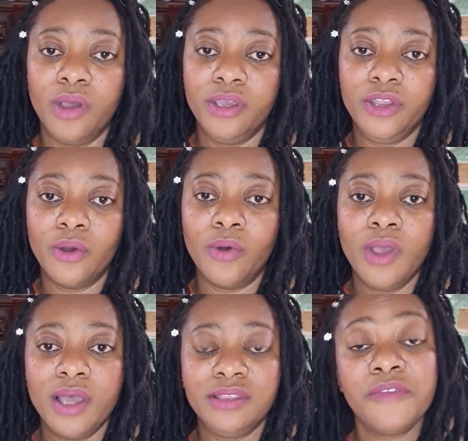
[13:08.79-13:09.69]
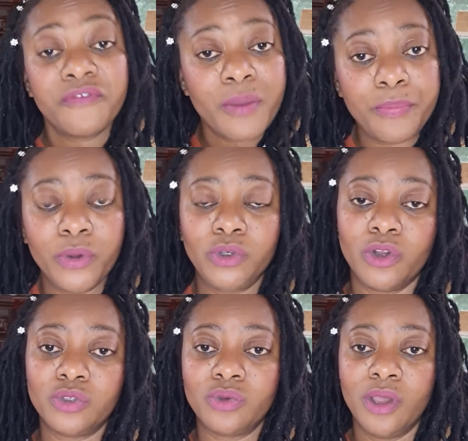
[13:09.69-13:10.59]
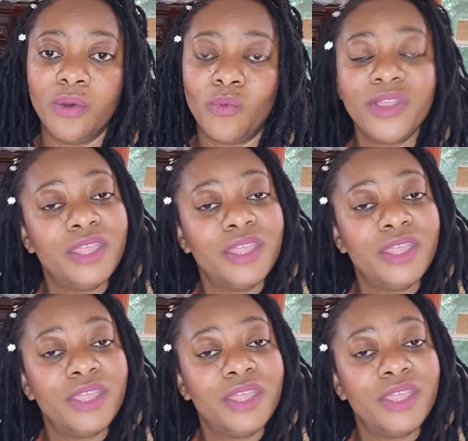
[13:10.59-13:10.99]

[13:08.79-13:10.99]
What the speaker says: you know, different products when